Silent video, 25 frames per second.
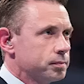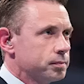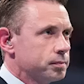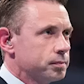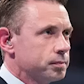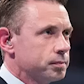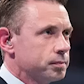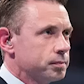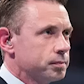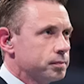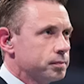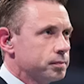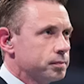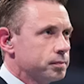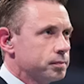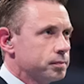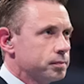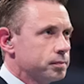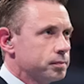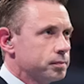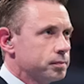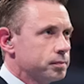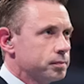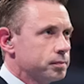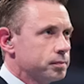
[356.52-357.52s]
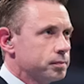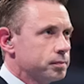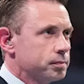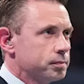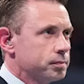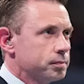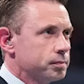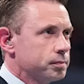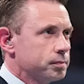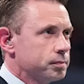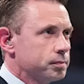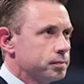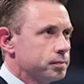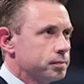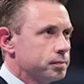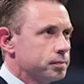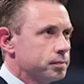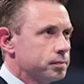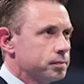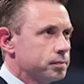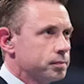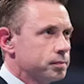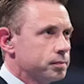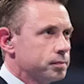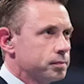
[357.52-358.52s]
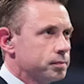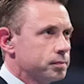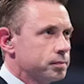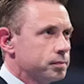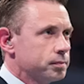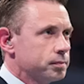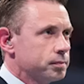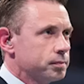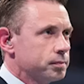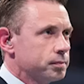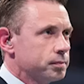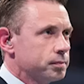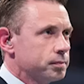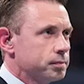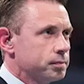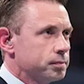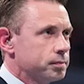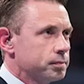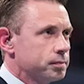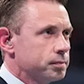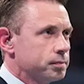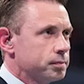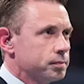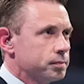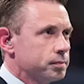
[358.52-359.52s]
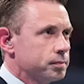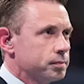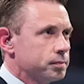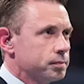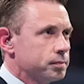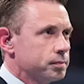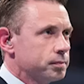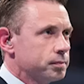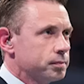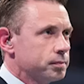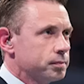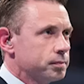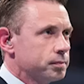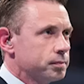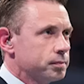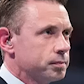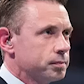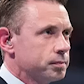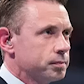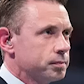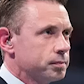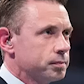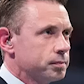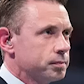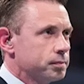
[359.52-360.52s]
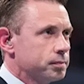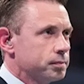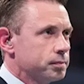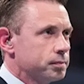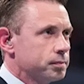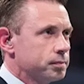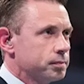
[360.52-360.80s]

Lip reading: (not speaking)